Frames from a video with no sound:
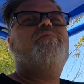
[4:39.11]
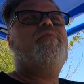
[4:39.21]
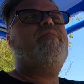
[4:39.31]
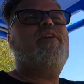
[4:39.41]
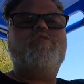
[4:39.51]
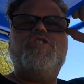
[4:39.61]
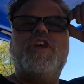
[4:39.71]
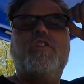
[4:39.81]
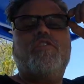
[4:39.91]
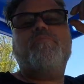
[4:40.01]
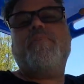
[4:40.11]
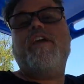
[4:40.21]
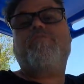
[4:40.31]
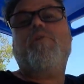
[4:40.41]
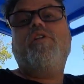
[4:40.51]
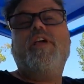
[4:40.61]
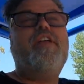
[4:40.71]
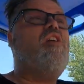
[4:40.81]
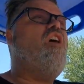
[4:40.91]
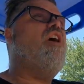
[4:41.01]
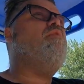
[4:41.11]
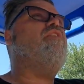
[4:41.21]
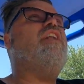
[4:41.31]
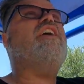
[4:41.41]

then maybe go check out some baseball later on with a